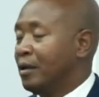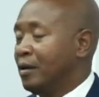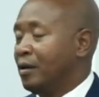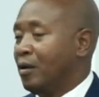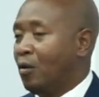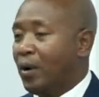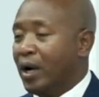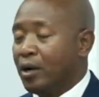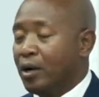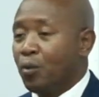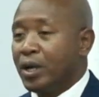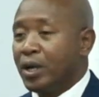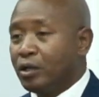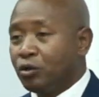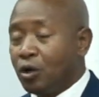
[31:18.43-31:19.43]
what
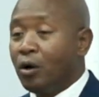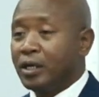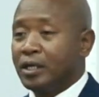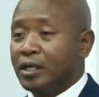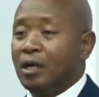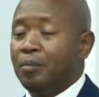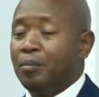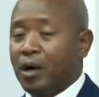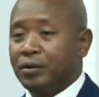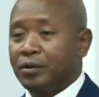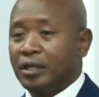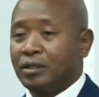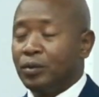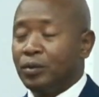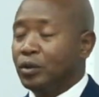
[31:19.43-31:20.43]
we're talking about
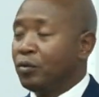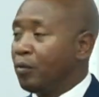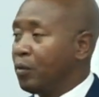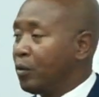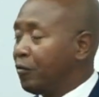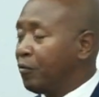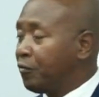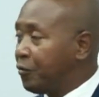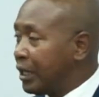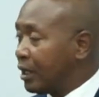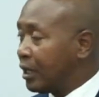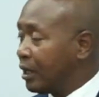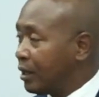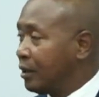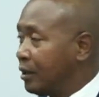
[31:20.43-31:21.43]
is we, we're
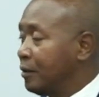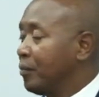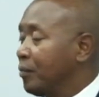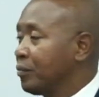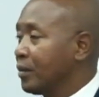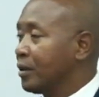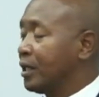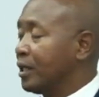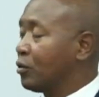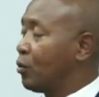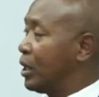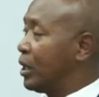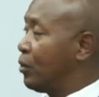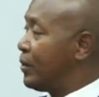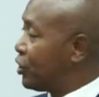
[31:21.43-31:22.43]
thinking that
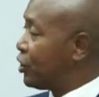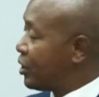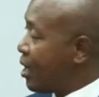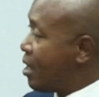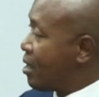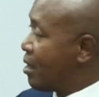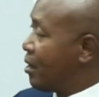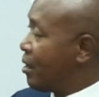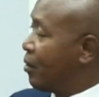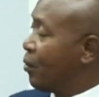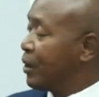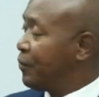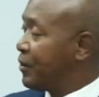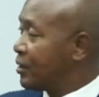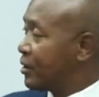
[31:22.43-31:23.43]
when we share, when
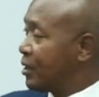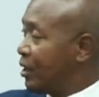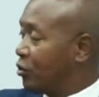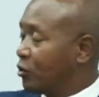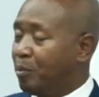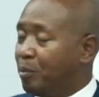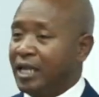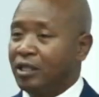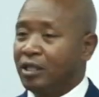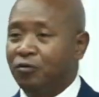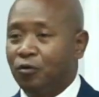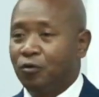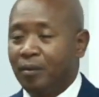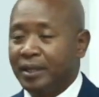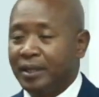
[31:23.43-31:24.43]
we send those
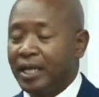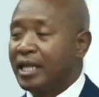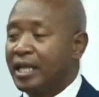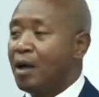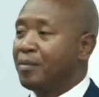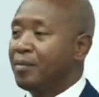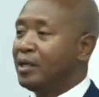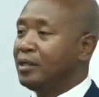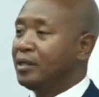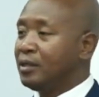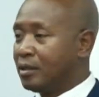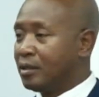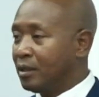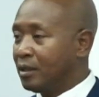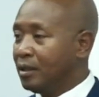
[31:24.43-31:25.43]
platforms, and then that
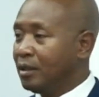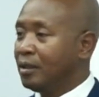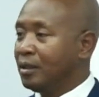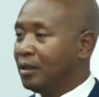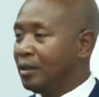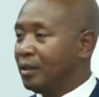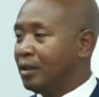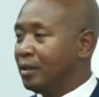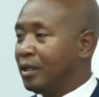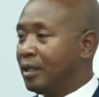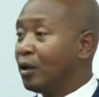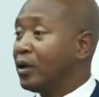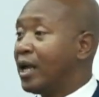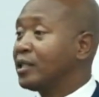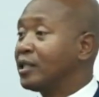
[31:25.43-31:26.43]
means they're
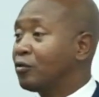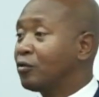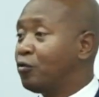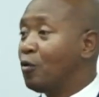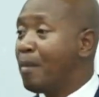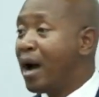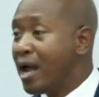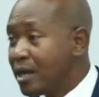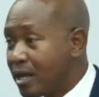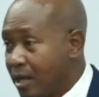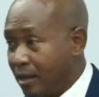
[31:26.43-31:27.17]
going to ask for money.